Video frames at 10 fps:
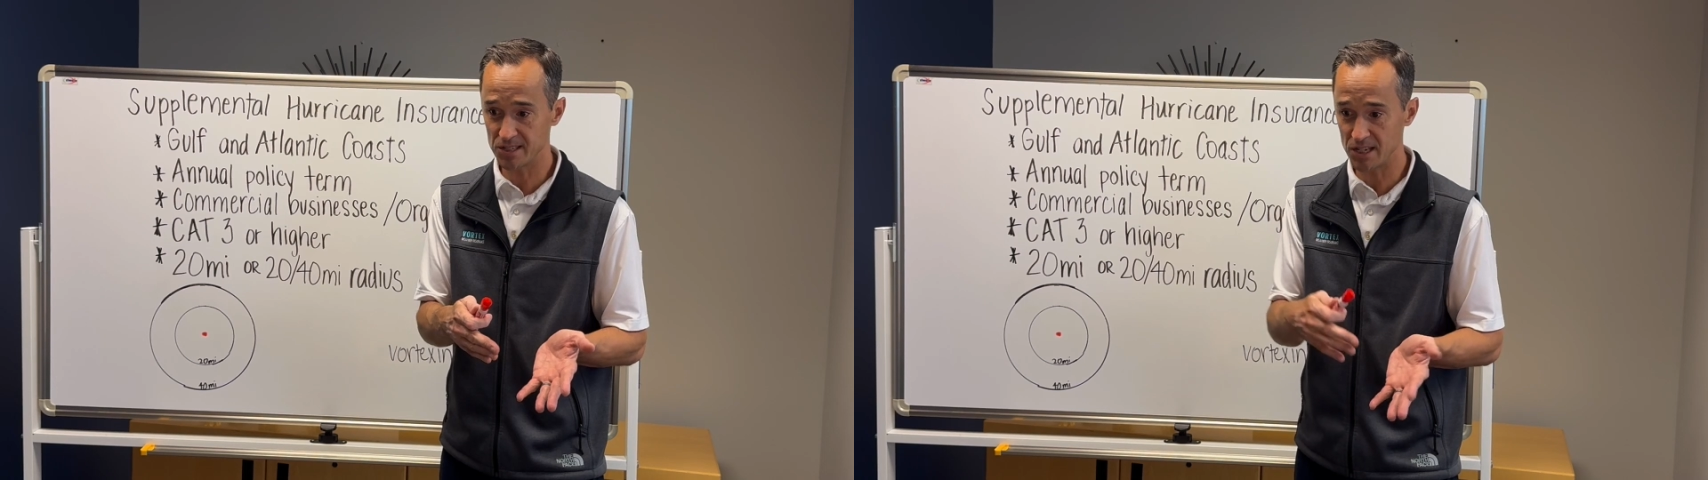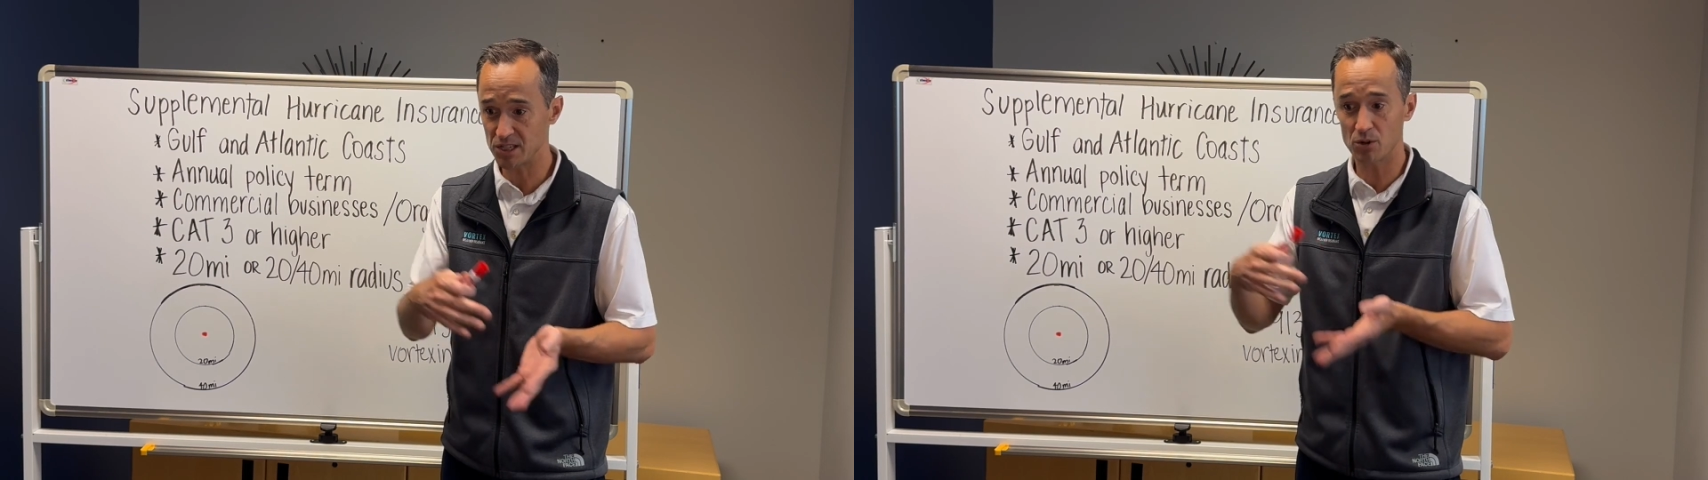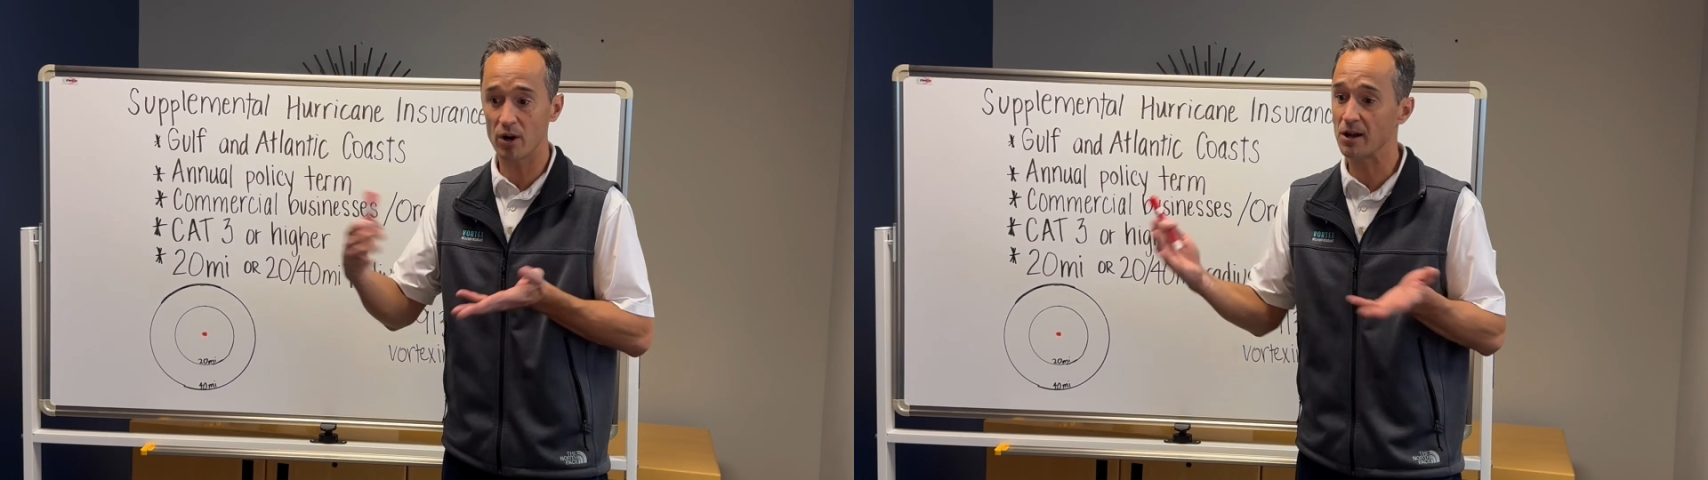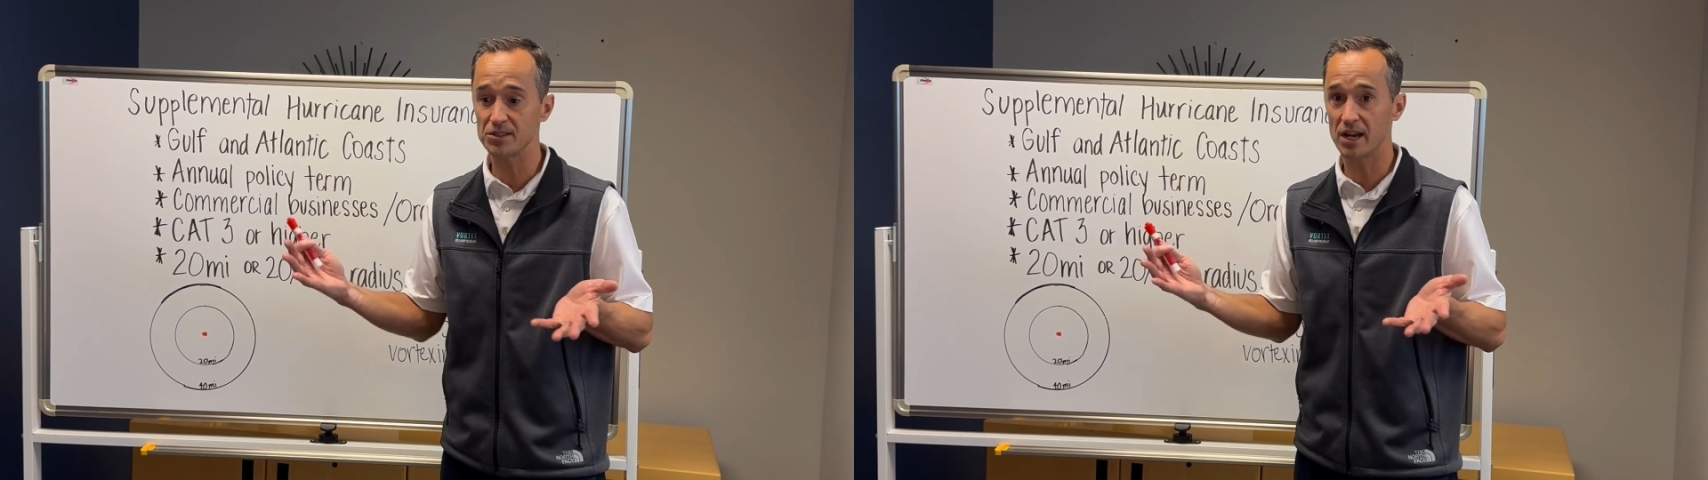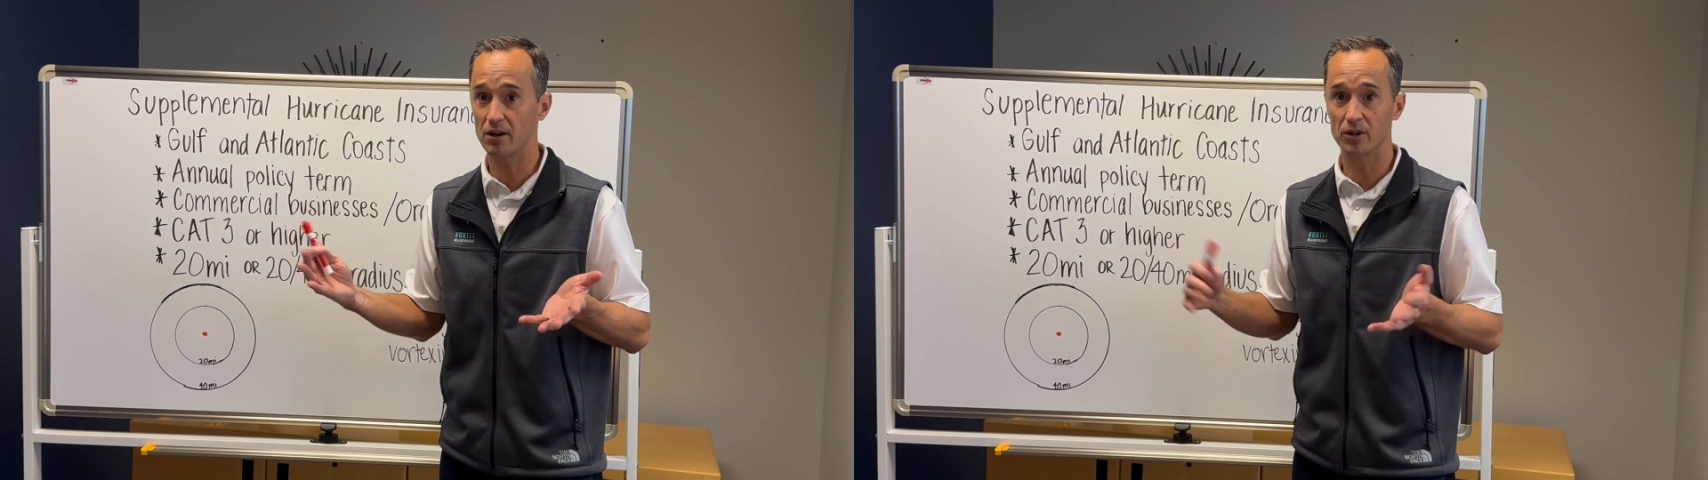season or
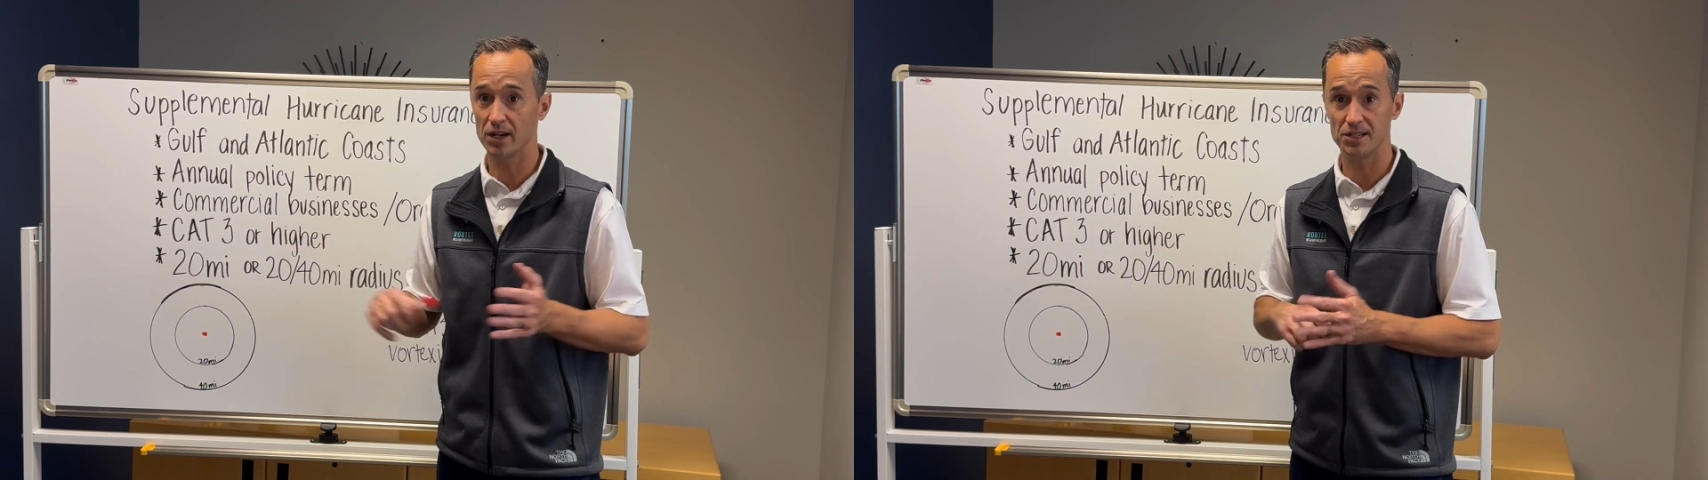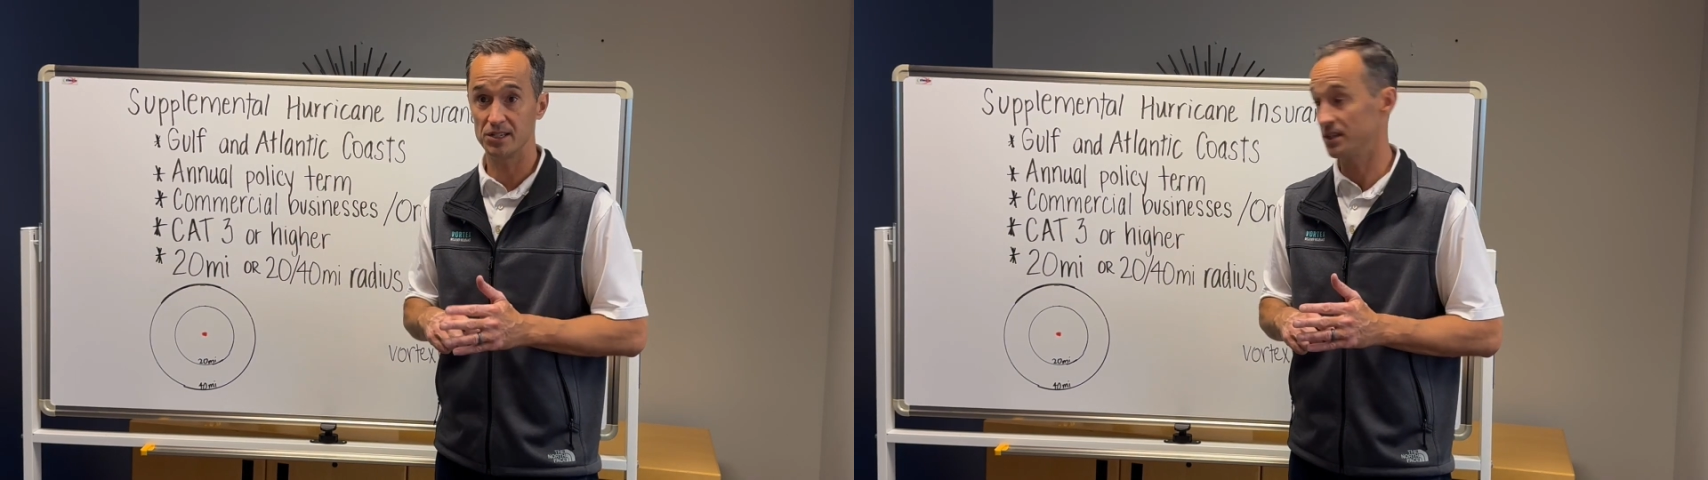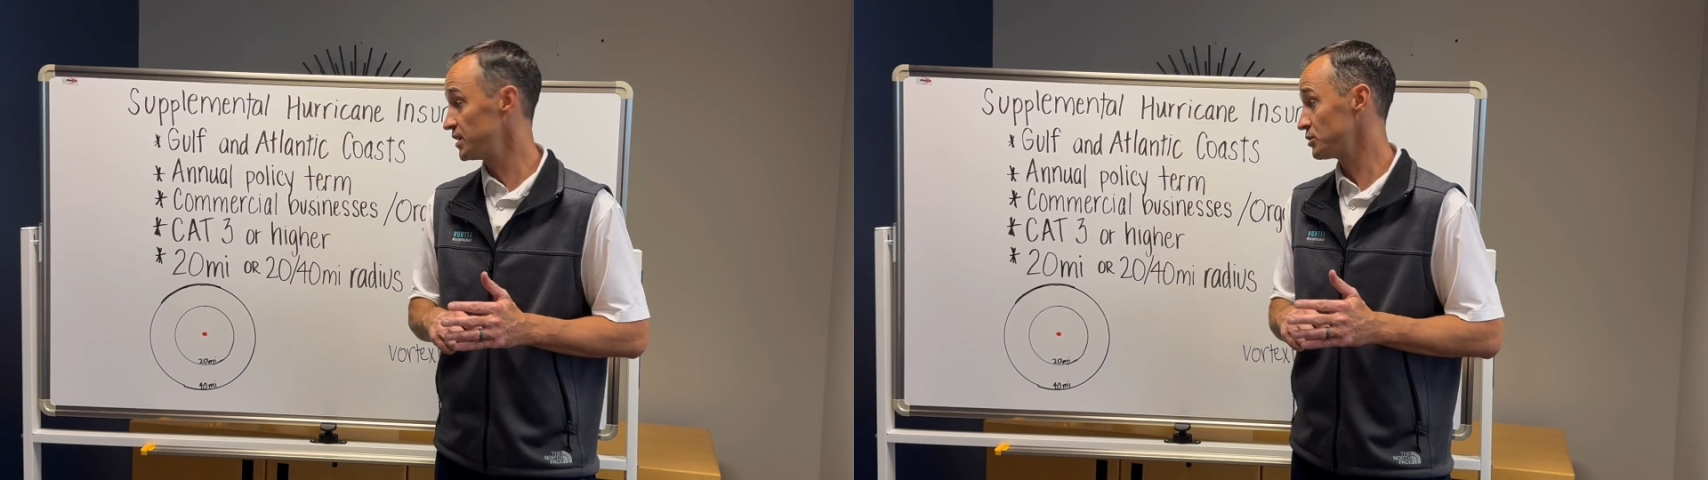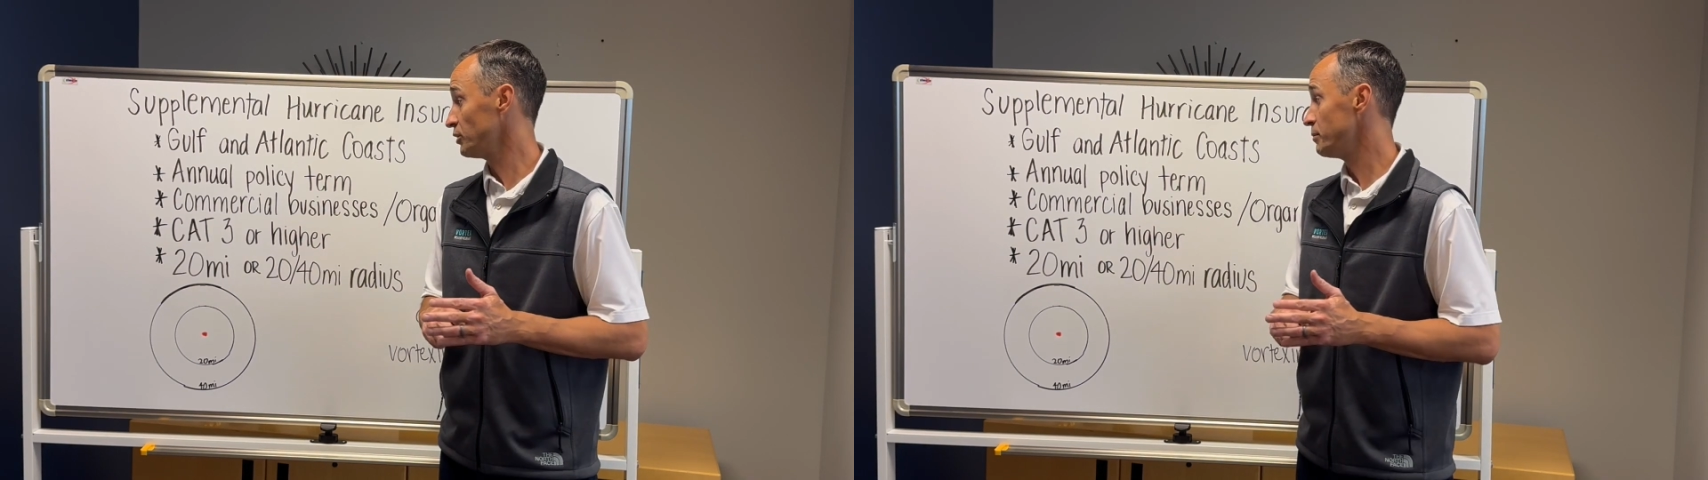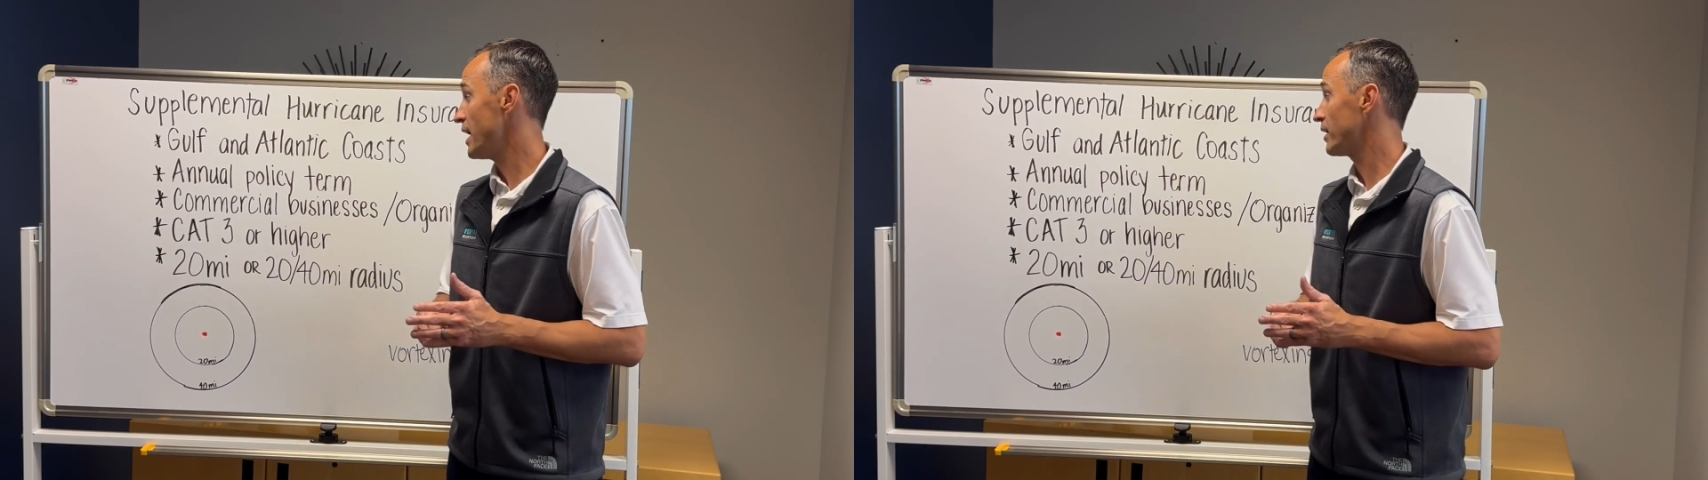outside hurricane season. It doesn't
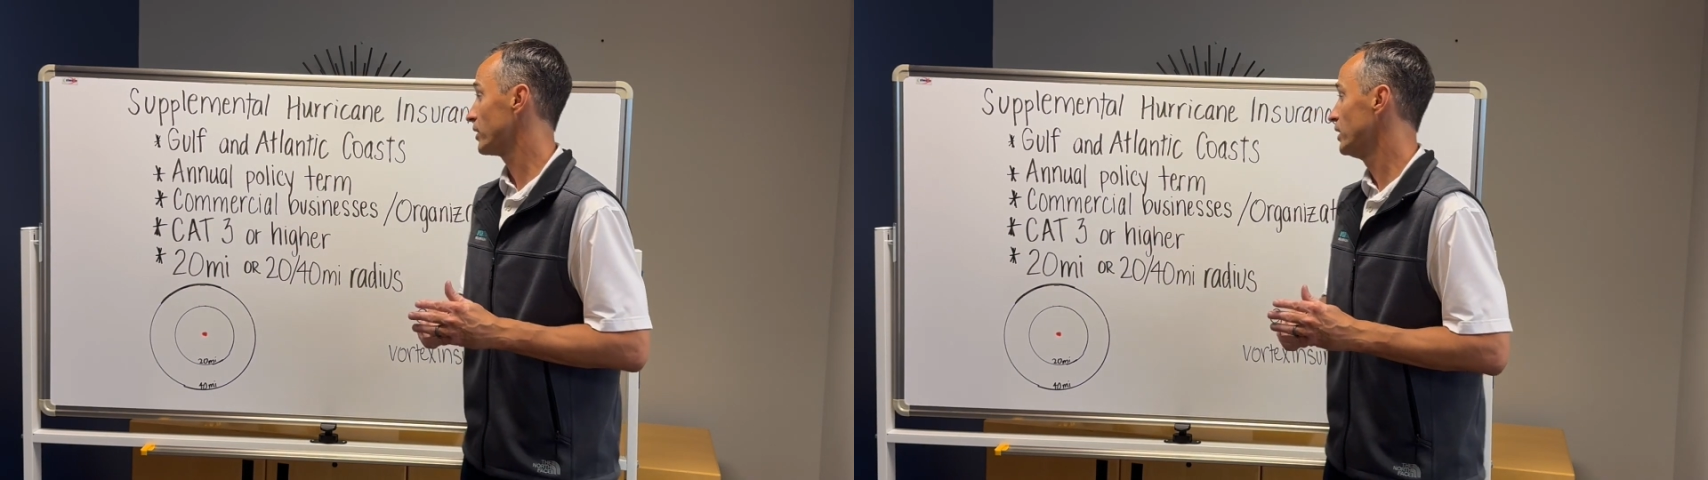really matter.